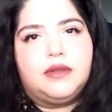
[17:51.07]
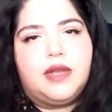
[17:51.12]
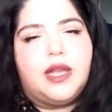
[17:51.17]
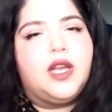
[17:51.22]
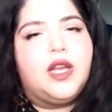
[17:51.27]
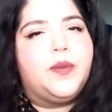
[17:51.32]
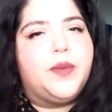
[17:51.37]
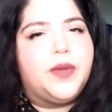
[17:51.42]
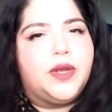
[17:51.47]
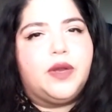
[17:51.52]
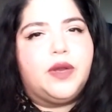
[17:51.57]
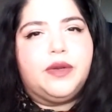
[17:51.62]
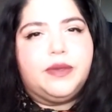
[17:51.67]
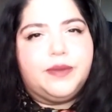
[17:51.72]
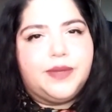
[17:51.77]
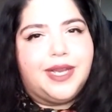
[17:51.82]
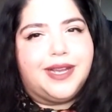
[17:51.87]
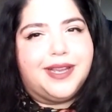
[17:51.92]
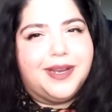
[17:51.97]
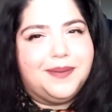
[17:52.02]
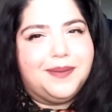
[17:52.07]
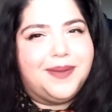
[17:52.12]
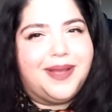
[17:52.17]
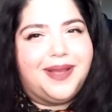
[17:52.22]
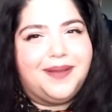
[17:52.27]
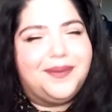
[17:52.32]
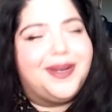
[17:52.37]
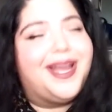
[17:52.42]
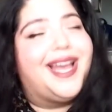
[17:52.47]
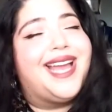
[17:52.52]
I hope you know what I'm talking about.
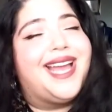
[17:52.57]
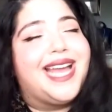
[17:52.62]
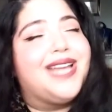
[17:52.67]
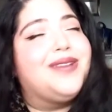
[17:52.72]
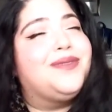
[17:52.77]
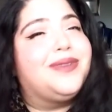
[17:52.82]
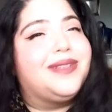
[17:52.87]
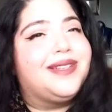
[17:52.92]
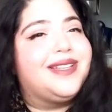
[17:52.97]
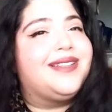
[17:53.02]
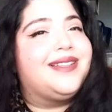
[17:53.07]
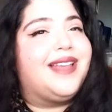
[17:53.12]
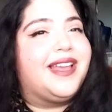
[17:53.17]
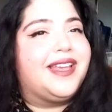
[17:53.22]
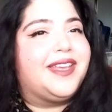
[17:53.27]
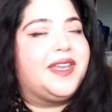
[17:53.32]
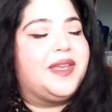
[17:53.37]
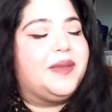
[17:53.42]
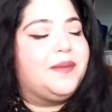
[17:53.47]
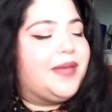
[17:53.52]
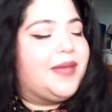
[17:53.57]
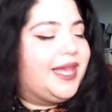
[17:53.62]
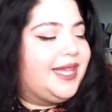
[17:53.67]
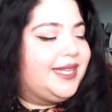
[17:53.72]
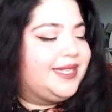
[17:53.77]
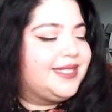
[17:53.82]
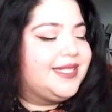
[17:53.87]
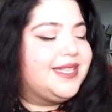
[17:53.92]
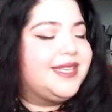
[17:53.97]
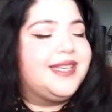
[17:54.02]
But I really like him,
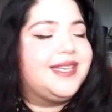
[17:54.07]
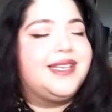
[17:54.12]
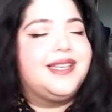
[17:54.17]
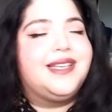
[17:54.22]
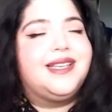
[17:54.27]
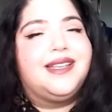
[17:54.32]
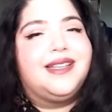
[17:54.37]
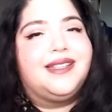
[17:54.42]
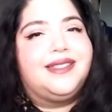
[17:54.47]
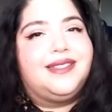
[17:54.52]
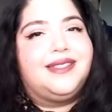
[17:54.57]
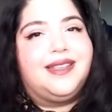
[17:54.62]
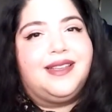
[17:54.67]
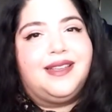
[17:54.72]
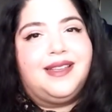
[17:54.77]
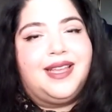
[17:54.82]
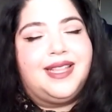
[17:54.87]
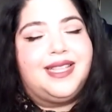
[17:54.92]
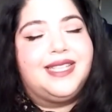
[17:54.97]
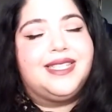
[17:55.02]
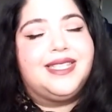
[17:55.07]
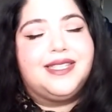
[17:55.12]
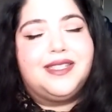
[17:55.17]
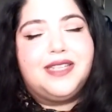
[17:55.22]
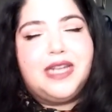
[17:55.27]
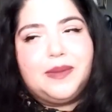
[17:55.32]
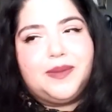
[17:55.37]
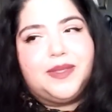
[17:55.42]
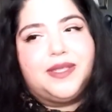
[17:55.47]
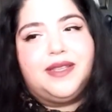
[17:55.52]
and at least the
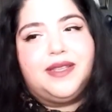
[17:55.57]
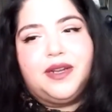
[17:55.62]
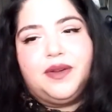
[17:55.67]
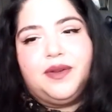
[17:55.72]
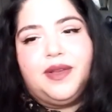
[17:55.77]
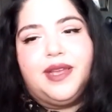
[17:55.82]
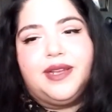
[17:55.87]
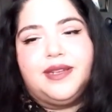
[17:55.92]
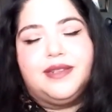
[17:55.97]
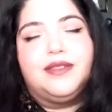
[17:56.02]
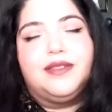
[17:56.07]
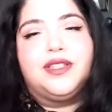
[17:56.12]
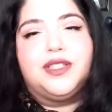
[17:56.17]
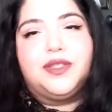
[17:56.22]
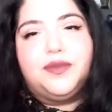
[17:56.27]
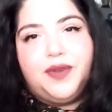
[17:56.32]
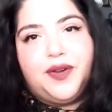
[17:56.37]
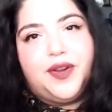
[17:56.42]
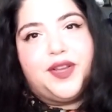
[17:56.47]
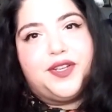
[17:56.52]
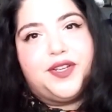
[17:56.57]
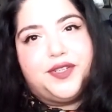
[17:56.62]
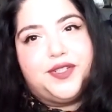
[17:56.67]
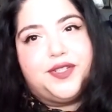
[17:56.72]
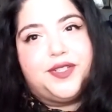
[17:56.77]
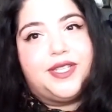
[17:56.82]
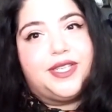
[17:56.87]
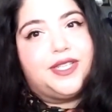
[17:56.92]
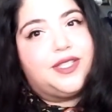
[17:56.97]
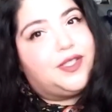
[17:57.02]
synopsis that I read looked very
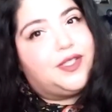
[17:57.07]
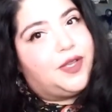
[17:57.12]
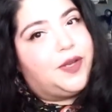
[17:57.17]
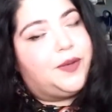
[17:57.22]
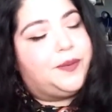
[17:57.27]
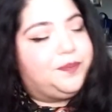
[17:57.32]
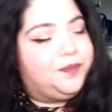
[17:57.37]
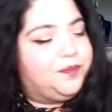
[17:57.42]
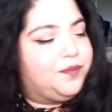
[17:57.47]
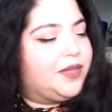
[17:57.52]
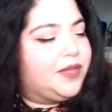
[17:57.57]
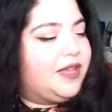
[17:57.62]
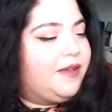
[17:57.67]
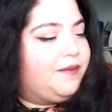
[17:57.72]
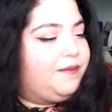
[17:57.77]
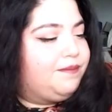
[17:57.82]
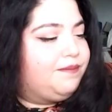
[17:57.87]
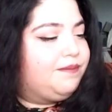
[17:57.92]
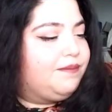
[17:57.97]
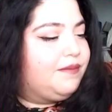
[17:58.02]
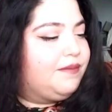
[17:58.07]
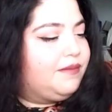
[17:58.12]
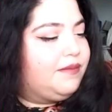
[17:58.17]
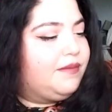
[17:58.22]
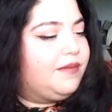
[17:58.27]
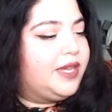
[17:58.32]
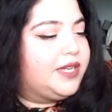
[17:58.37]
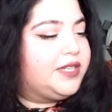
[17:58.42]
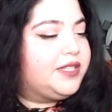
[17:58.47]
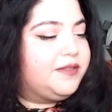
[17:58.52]
interesting. So I'm
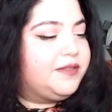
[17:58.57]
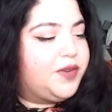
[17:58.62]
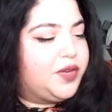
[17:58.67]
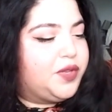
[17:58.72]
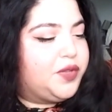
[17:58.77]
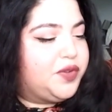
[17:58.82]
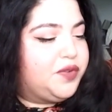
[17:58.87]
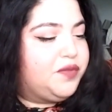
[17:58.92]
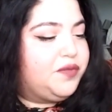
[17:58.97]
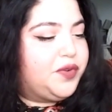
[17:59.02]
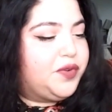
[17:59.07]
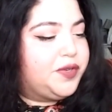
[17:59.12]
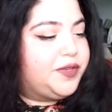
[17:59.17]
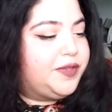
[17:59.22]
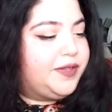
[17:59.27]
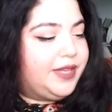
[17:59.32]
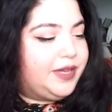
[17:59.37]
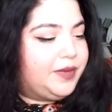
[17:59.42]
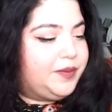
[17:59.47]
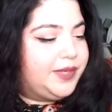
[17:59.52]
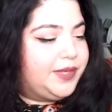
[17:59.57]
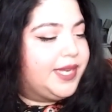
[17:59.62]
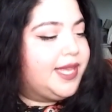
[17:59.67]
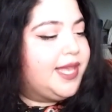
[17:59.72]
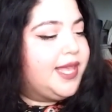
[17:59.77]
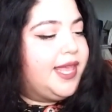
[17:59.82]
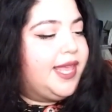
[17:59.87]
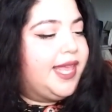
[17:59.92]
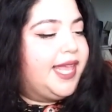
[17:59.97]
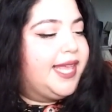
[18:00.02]
actually very looking forward to that one.
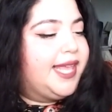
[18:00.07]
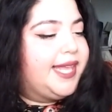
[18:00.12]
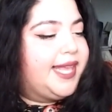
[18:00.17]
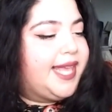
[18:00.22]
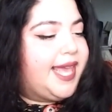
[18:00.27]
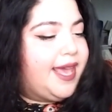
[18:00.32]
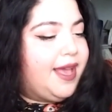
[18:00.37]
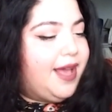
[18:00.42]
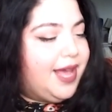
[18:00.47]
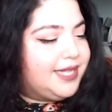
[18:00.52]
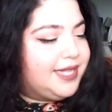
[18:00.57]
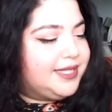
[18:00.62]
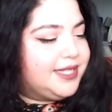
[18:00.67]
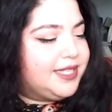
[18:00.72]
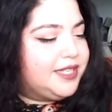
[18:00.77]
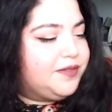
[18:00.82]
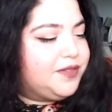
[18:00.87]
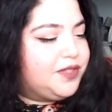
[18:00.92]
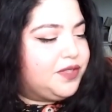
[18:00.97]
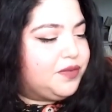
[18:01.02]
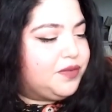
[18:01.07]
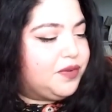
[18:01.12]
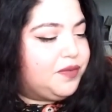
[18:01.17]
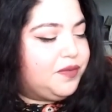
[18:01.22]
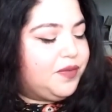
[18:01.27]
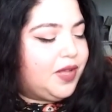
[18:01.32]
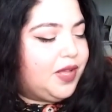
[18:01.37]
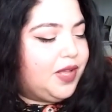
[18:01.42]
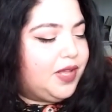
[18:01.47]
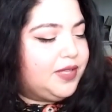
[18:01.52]
A Haunting of Silver
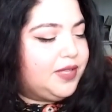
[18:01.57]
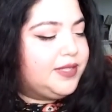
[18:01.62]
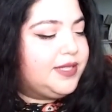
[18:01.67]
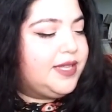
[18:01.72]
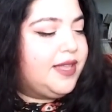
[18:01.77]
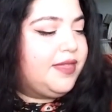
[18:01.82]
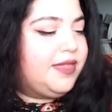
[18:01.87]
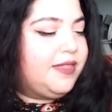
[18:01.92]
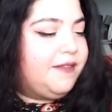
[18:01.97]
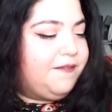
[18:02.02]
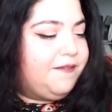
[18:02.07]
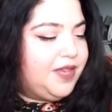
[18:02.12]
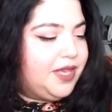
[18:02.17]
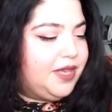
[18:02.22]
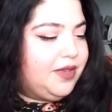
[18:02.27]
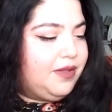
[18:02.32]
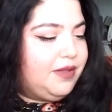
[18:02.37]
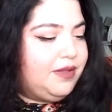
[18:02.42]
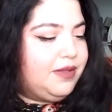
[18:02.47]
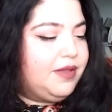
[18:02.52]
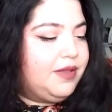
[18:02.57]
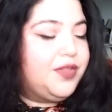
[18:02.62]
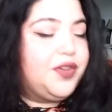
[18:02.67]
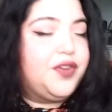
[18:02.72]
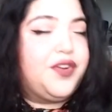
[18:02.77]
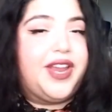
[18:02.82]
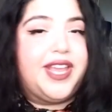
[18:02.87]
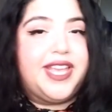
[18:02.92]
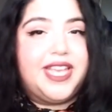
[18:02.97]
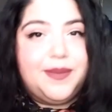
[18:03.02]
Falls, The Veil, The
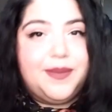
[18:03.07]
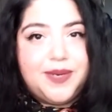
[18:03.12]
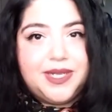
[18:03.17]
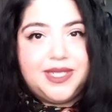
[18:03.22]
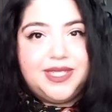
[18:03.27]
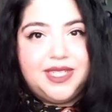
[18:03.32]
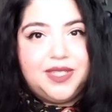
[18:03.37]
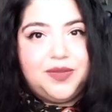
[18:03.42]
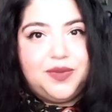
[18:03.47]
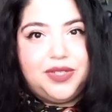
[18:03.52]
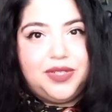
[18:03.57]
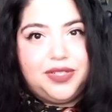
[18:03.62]
Great Hypnotist,